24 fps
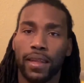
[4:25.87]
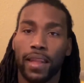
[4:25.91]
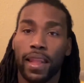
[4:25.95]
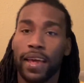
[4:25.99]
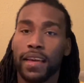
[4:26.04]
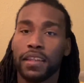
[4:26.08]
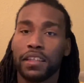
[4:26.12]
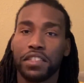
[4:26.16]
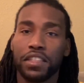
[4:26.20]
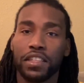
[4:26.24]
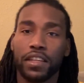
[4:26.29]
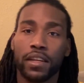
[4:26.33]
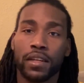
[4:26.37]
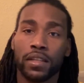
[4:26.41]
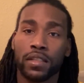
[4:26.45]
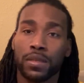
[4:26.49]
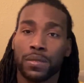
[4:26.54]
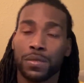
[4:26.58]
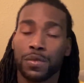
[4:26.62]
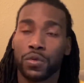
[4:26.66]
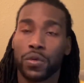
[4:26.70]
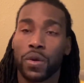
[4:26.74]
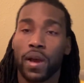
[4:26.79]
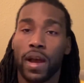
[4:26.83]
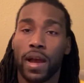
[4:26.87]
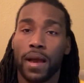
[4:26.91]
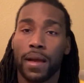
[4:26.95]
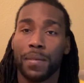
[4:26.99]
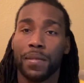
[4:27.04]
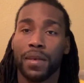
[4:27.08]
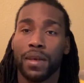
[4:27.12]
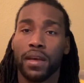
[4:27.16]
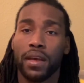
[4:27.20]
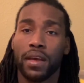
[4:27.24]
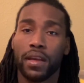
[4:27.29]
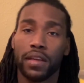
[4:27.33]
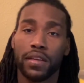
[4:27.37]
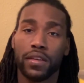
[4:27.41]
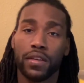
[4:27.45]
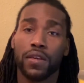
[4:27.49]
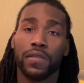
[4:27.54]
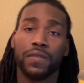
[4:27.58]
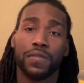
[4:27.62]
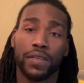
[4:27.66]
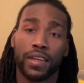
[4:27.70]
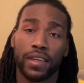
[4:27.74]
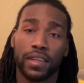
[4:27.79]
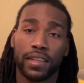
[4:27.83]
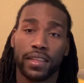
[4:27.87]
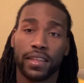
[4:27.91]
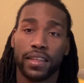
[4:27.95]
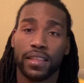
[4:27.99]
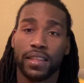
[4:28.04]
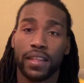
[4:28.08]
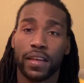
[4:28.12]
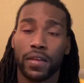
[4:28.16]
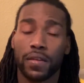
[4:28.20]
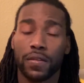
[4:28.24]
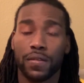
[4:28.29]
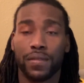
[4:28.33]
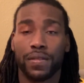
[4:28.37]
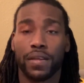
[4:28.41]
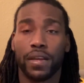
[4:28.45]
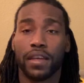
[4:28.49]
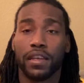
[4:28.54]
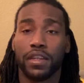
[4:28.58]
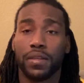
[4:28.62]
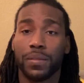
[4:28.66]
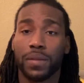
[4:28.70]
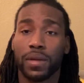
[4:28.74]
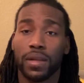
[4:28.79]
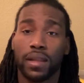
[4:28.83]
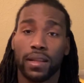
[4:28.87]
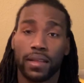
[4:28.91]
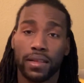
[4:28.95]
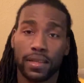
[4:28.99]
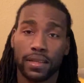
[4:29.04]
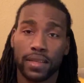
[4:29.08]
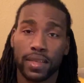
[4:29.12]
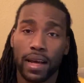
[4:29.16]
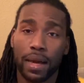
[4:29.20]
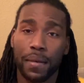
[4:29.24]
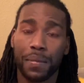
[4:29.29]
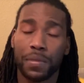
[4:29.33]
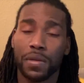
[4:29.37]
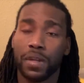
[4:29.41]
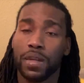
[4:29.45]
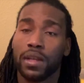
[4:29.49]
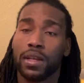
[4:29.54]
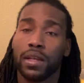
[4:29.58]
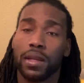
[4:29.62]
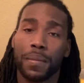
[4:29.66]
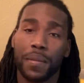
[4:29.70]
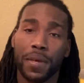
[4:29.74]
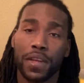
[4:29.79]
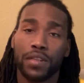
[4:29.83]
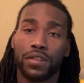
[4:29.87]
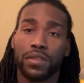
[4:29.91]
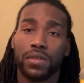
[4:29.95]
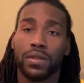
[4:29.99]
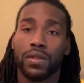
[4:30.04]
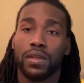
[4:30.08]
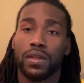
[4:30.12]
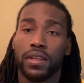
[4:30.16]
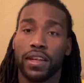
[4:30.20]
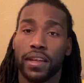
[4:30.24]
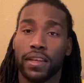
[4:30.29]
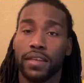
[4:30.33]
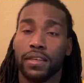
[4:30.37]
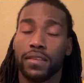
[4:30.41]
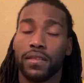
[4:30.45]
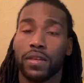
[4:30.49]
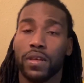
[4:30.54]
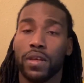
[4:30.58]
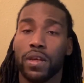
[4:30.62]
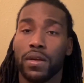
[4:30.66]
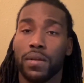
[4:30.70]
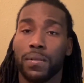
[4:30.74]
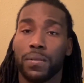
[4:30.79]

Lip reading: Like, share, subscribe, and don't forget to hit that notification bell at the top to make sure you're getting